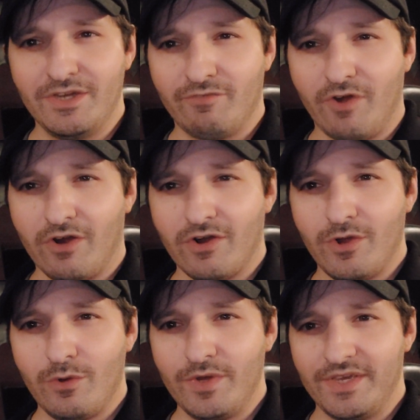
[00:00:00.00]

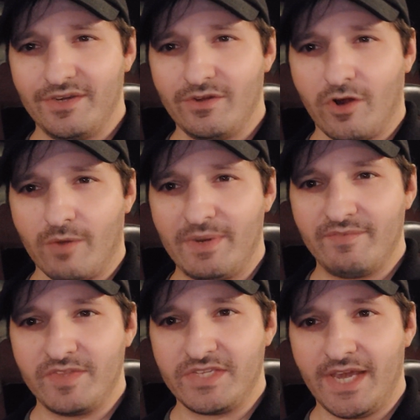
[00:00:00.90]
Navarro in Army
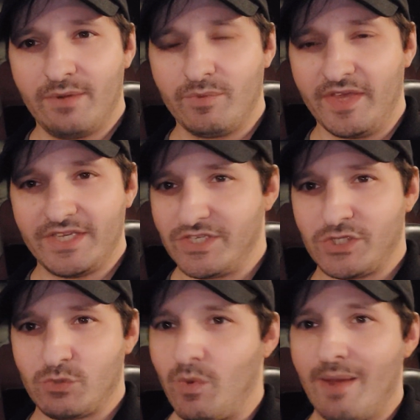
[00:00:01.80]
of the Dead, where they could
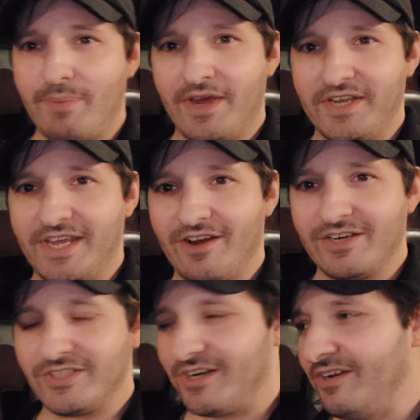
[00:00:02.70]
just swap out a
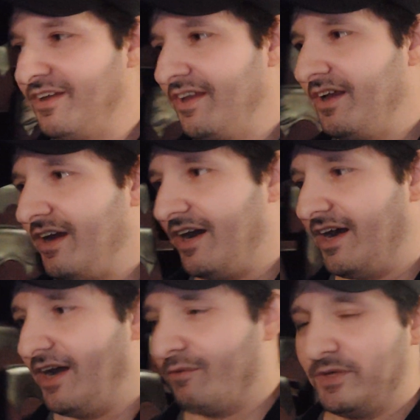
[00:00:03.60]
character
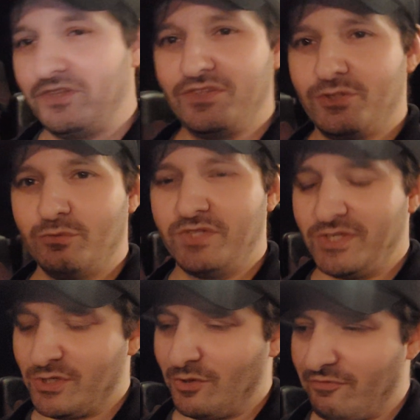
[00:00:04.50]
with two
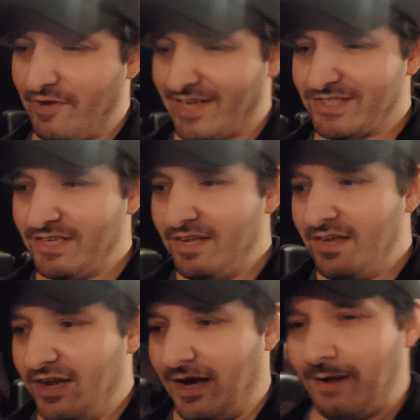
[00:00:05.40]
digital effects.
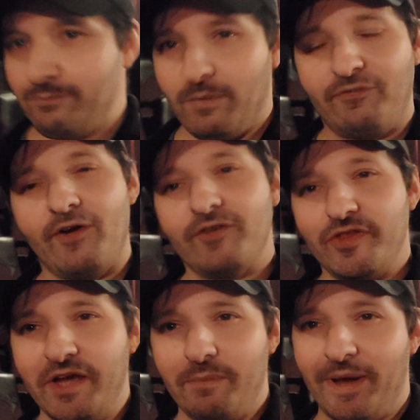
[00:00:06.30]
My favorite
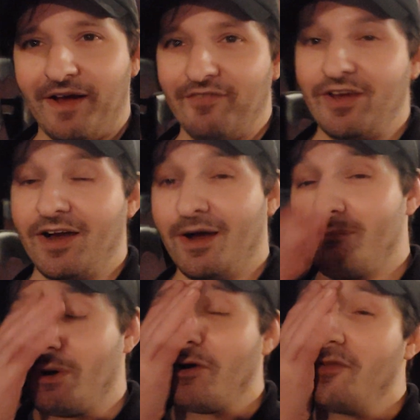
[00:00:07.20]
thing about
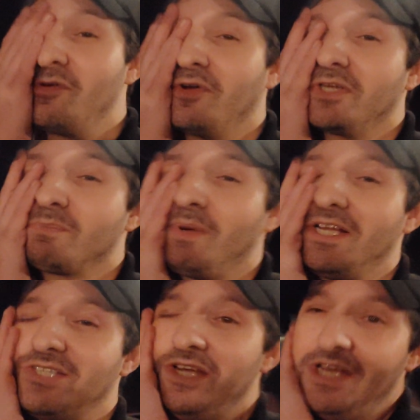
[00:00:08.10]
Murder on the Orient
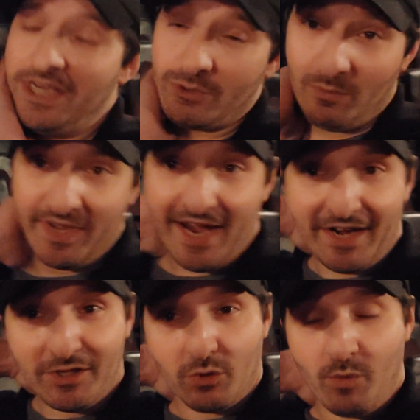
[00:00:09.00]
Express is when we had
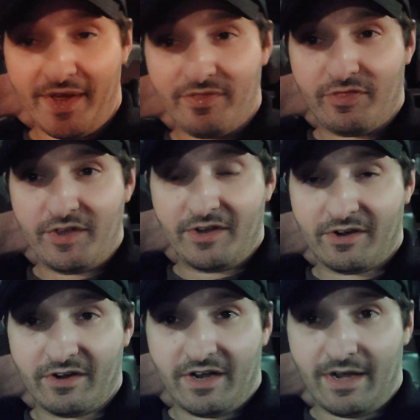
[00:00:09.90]
it at the Wayne
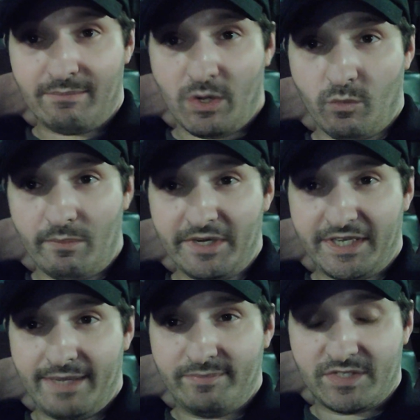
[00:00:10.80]
Theater, a woman
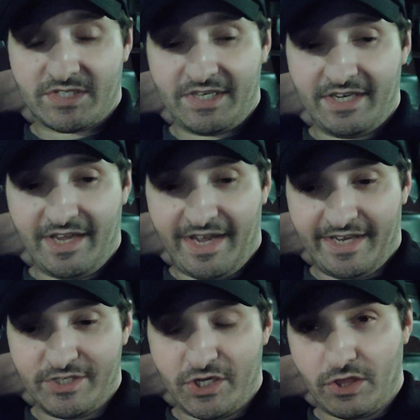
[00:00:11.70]
came to see it
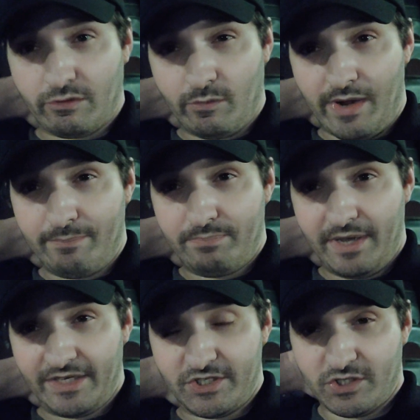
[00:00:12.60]
and she threw up
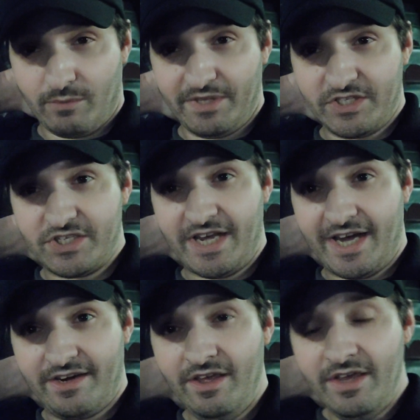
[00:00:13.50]
and she told me that she
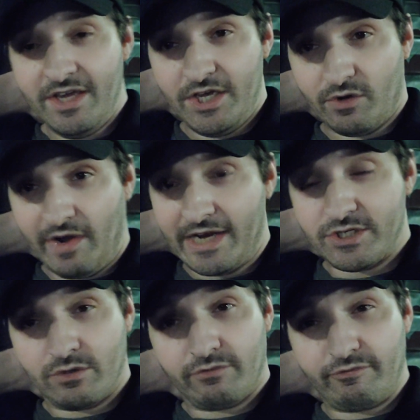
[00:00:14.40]
had an
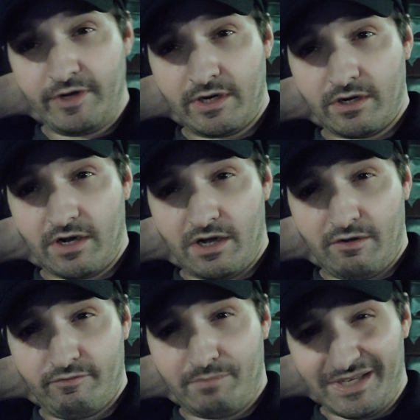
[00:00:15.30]
irrational fear
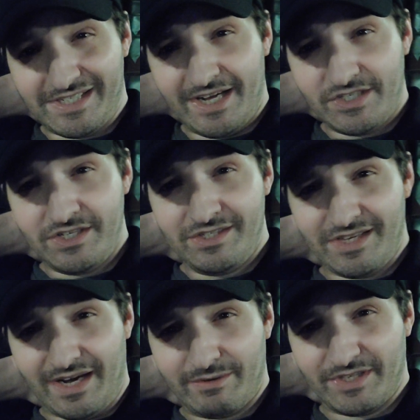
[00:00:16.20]
of
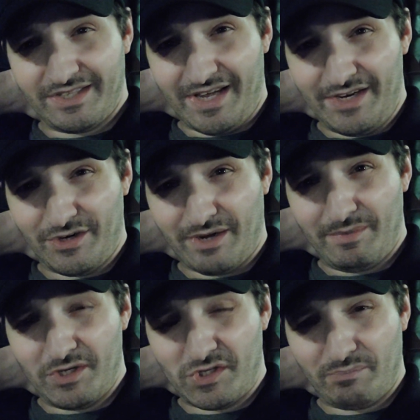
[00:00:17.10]
mustaches. And I was like, and you're
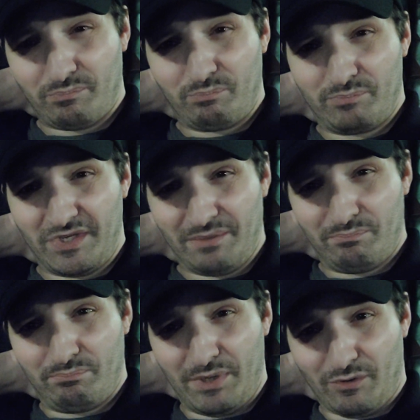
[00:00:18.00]
coming to see a
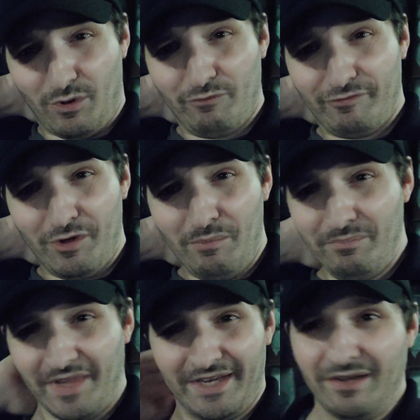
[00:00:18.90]
Pierrot
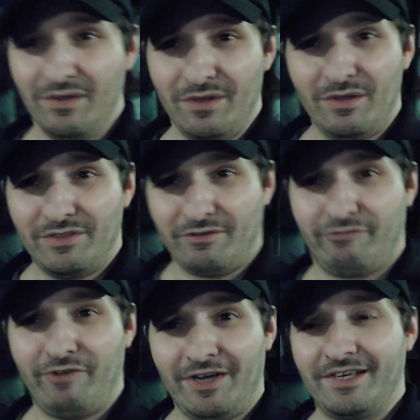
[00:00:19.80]
film? Like, the
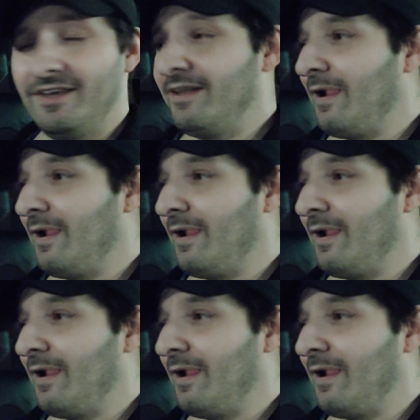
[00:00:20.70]
fuck?